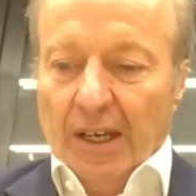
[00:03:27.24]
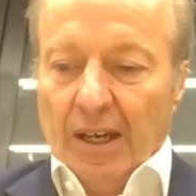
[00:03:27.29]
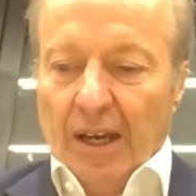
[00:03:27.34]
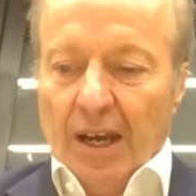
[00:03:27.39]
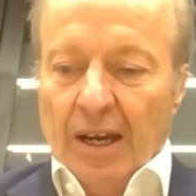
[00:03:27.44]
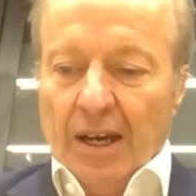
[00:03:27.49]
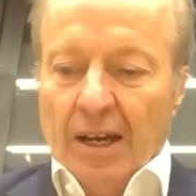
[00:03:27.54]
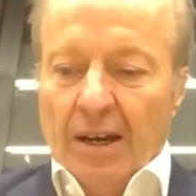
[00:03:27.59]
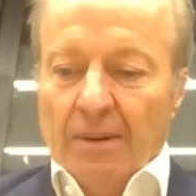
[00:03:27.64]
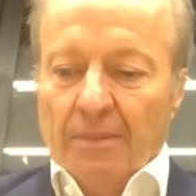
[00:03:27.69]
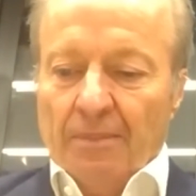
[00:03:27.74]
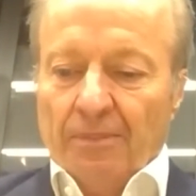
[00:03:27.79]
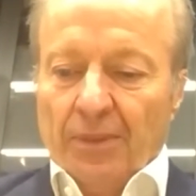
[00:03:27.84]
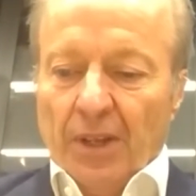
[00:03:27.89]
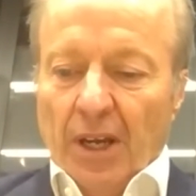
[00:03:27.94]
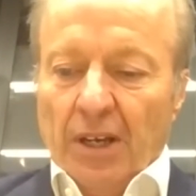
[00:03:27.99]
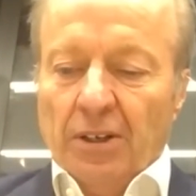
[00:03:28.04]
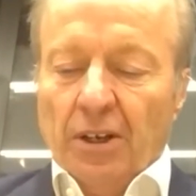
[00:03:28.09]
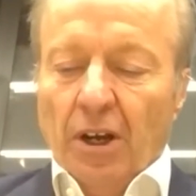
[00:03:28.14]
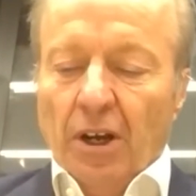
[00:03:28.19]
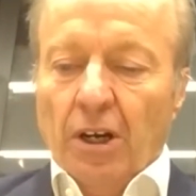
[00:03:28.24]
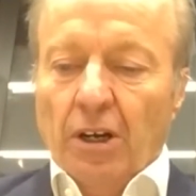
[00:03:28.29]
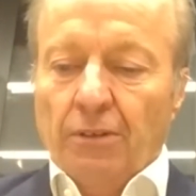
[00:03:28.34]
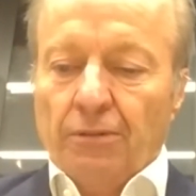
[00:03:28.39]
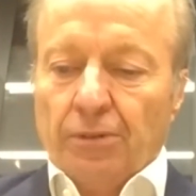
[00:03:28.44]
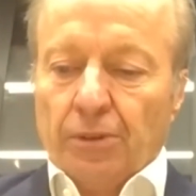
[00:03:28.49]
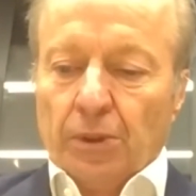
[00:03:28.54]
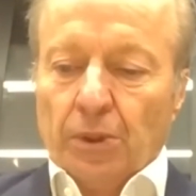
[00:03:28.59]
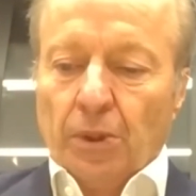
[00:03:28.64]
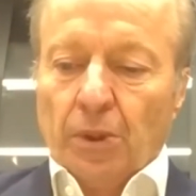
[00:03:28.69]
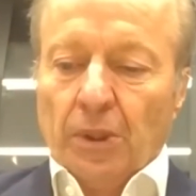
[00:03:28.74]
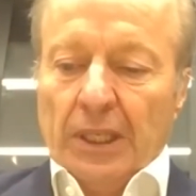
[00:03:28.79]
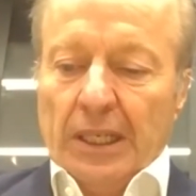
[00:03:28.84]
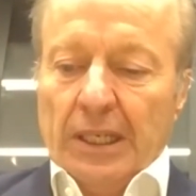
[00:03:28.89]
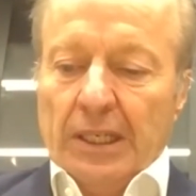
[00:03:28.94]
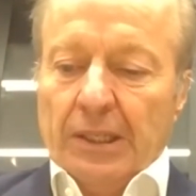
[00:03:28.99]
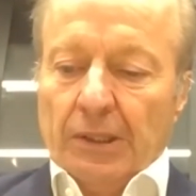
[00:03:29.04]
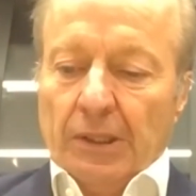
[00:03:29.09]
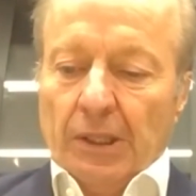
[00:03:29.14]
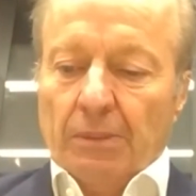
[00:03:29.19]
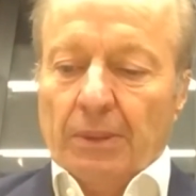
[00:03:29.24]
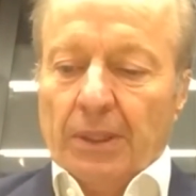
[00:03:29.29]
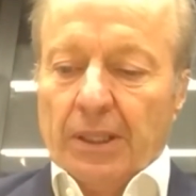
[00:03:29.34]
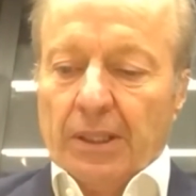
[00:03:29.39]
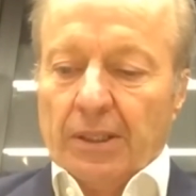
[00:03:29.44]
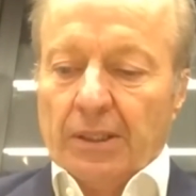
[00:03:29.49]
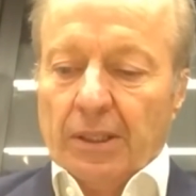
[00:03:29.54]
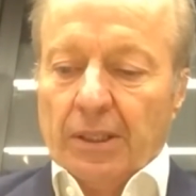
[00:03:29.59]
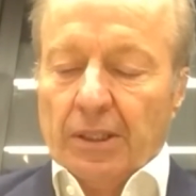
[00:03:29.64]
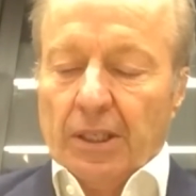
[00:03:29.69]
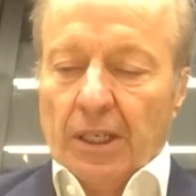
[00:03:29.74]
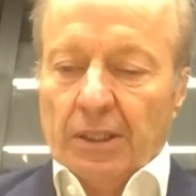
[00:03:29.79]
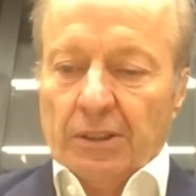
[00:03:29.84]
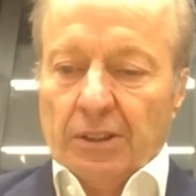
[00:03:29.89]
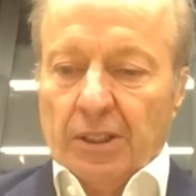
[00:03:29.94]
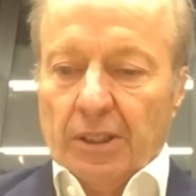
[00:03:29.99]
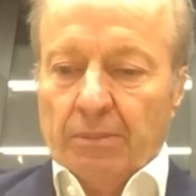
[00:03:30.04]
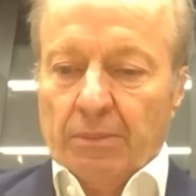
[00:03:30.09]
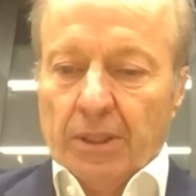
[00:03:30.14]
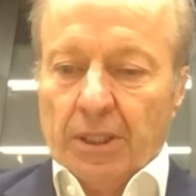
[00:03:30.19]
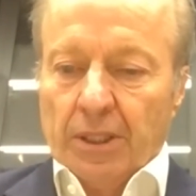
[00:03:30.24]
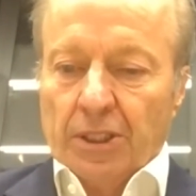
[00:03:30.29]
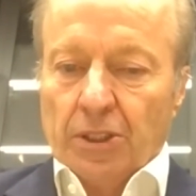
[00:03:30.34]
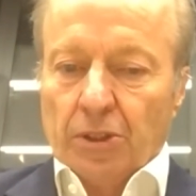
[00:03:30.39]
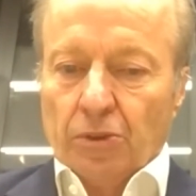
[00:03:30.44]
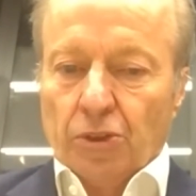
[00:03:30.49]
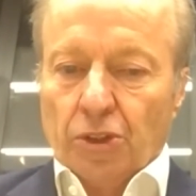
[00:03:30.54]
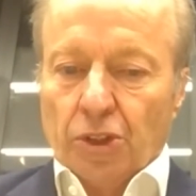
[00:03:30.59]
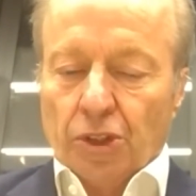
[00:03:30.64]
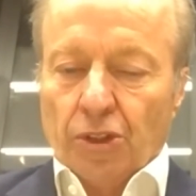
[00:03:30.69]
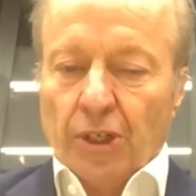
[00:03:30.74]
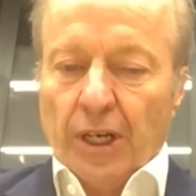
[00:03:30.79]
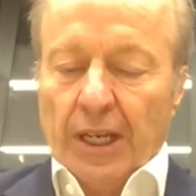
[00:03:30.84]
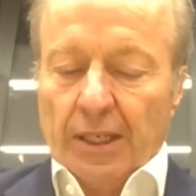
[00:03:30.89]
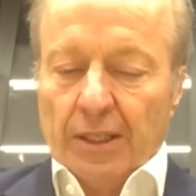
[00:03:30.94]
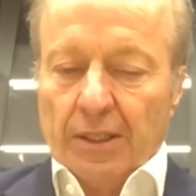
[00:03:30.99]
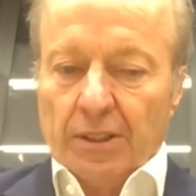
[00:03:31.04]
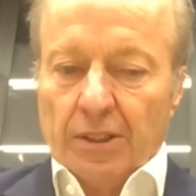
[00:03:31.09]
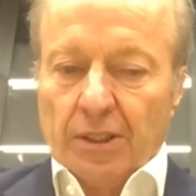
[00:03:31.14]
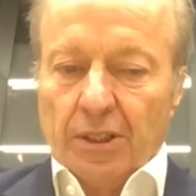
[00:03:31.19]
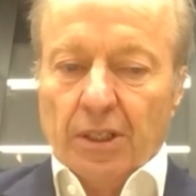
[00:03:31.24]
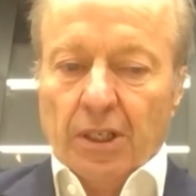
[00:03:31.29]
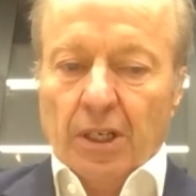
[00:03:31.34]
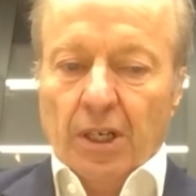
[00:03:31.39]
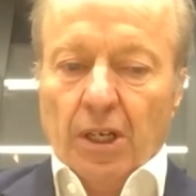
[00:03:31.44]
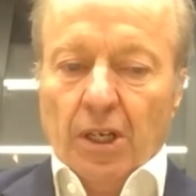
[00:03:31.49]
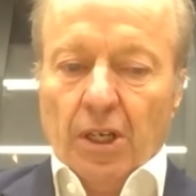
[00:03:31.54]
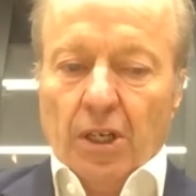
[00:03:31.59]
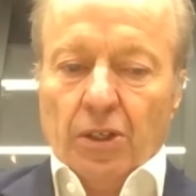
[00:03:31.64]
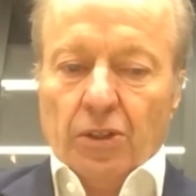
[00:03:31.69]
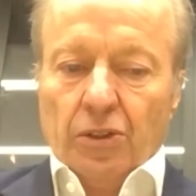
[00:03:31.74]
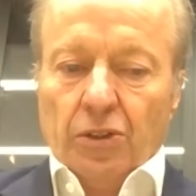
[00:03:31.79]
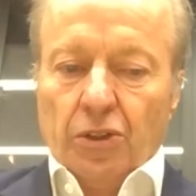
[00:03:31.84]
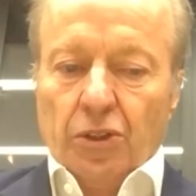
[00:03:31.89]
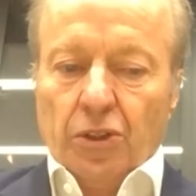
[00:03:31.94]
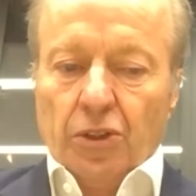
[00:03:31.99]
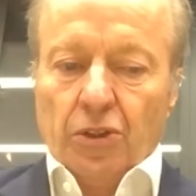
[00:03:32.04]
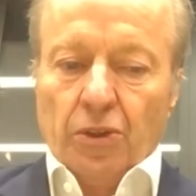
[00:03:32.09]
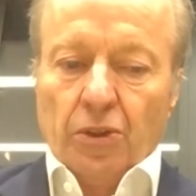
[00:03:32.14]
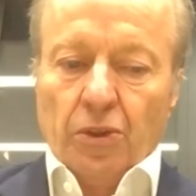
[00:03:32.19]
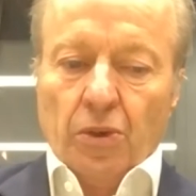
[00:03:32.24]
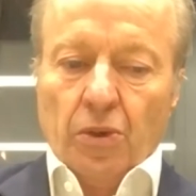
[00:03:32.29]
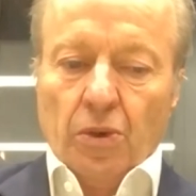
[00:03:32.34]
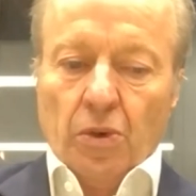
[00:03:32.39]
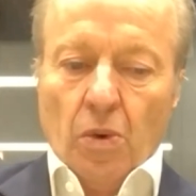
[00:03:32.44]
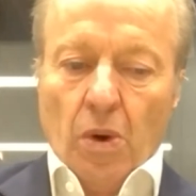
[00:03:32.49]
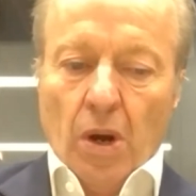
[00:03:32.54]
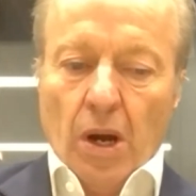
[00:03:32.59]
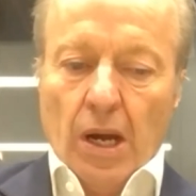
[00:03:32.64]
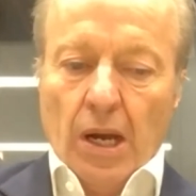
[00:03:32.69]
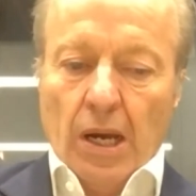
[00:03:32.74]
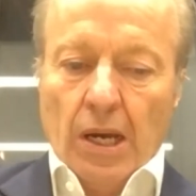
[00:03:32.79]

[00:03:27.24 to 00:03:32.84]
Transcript: an overall economic and commercial trend to